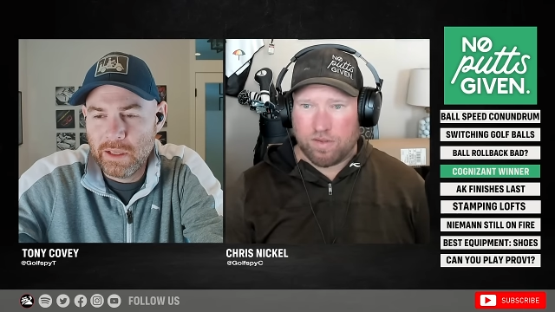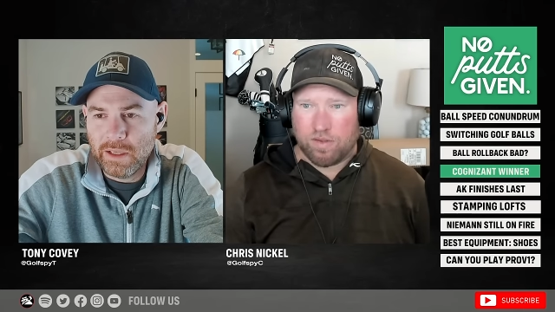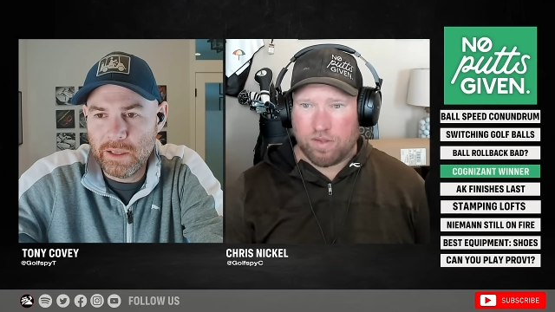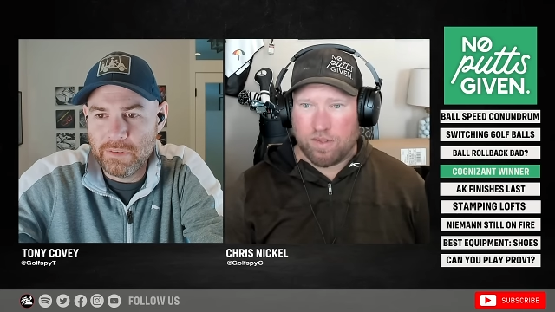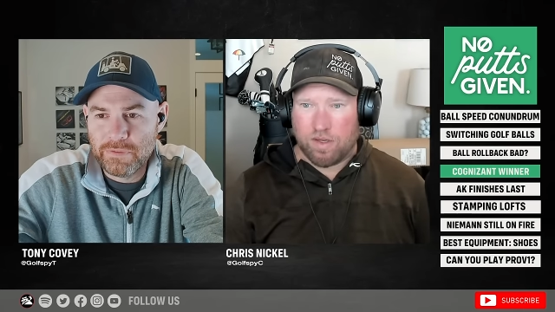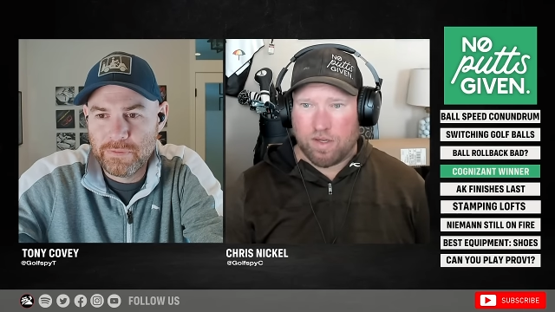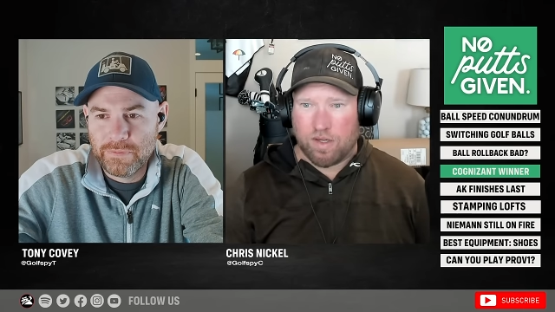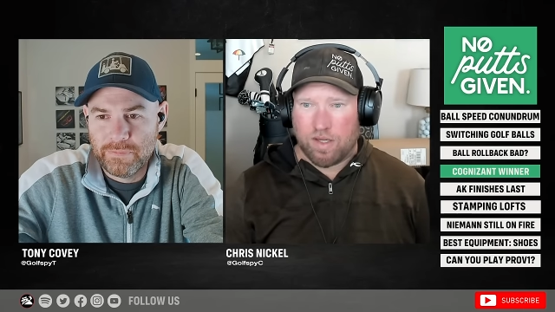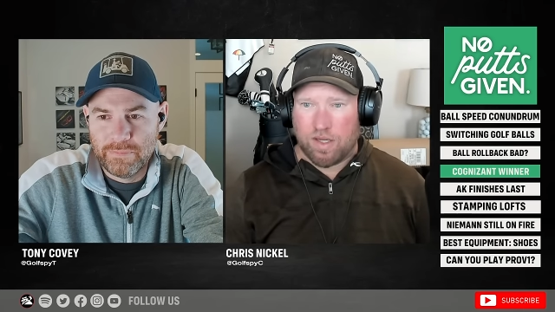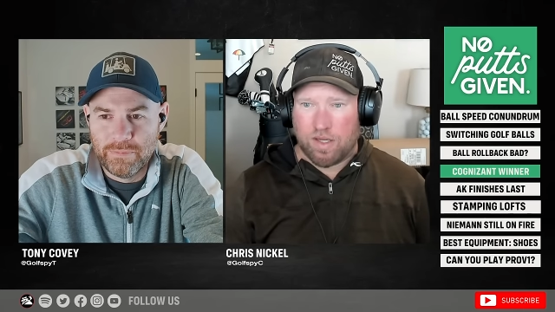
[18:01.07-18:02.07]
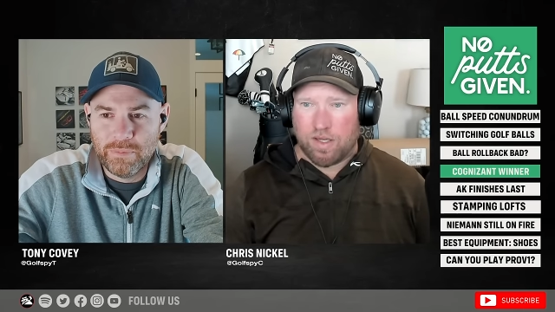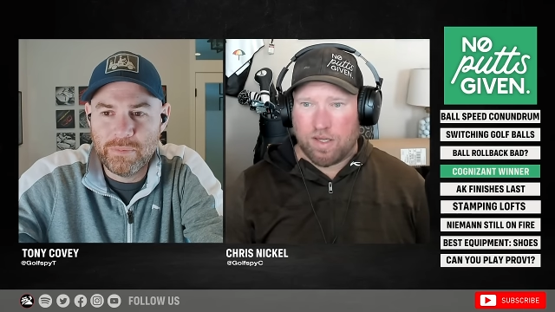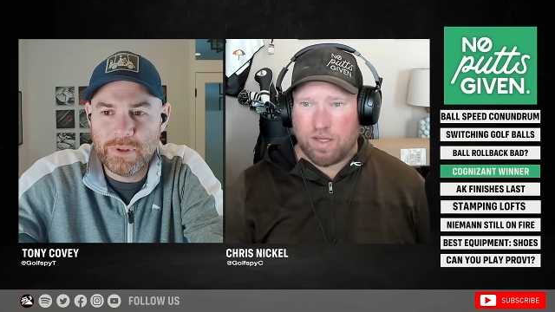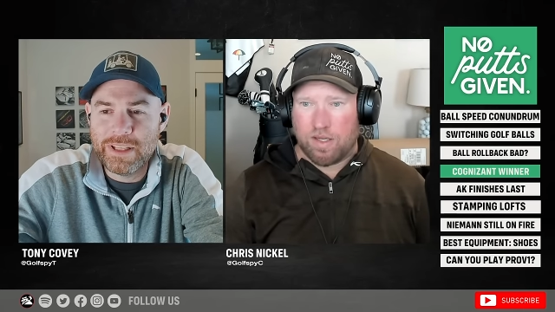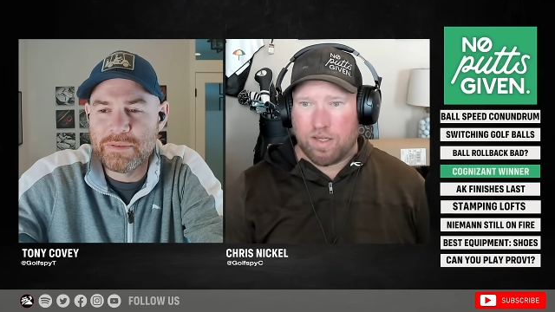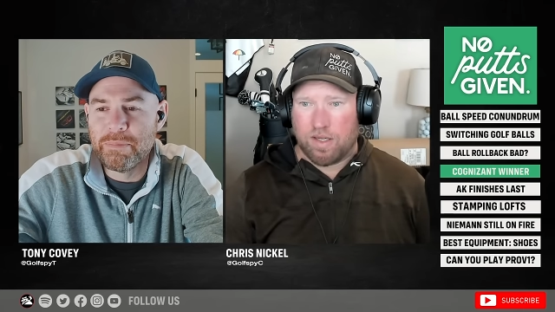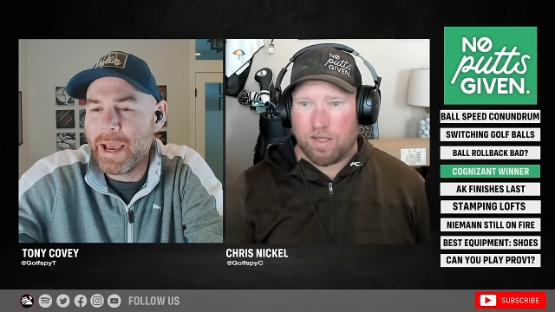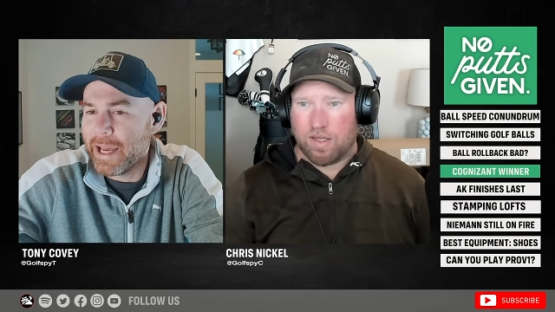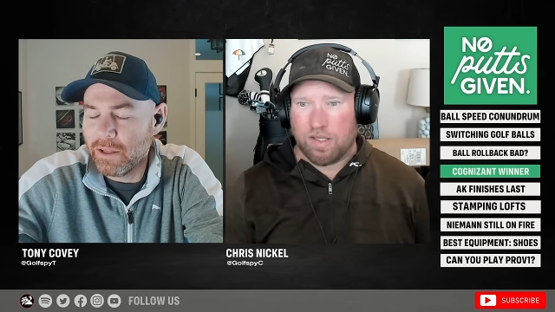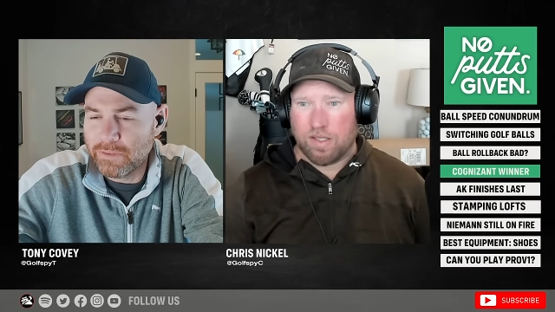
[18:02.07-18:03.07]
Speaker 1: if this
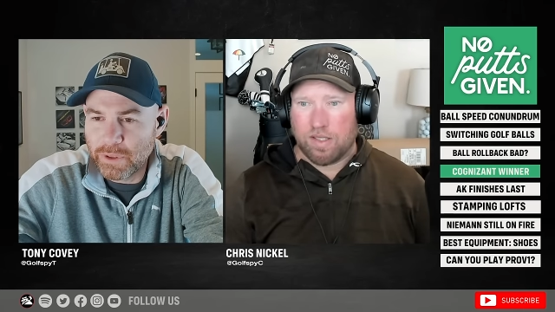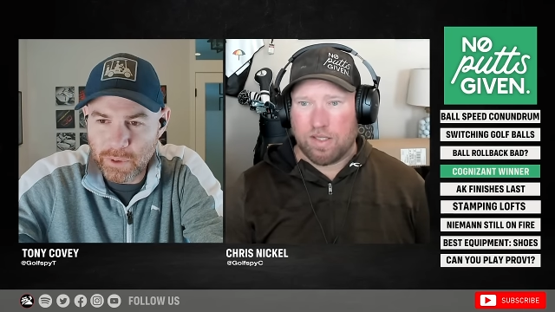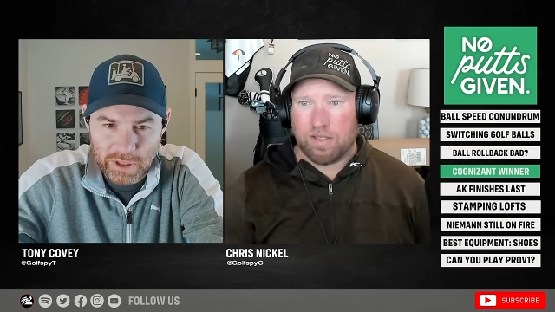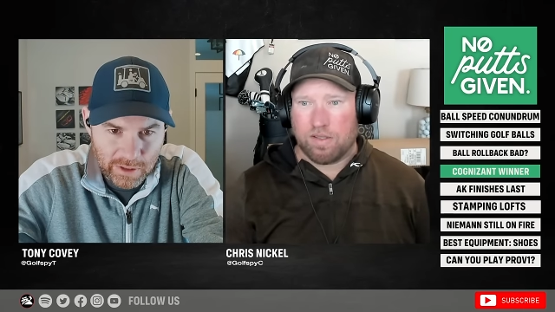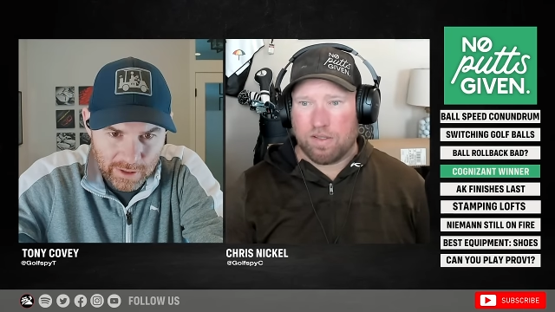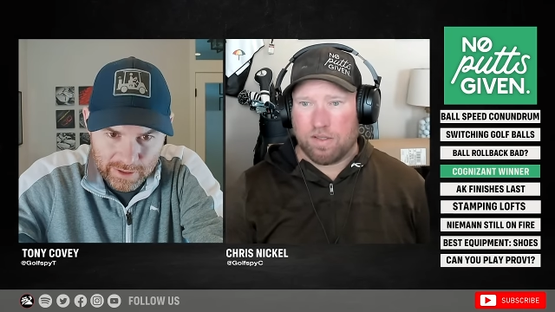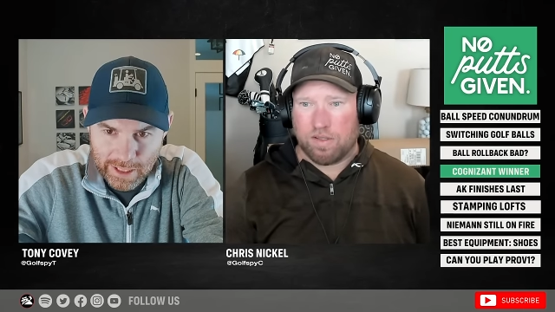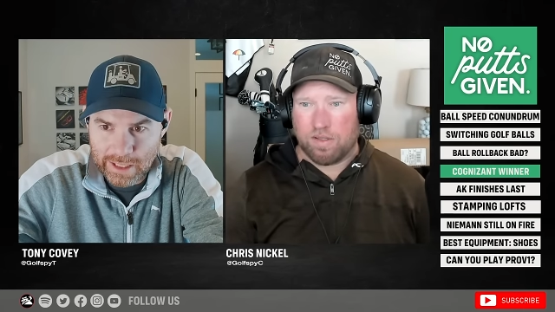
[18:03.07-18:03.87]
battle, if you want to call it that,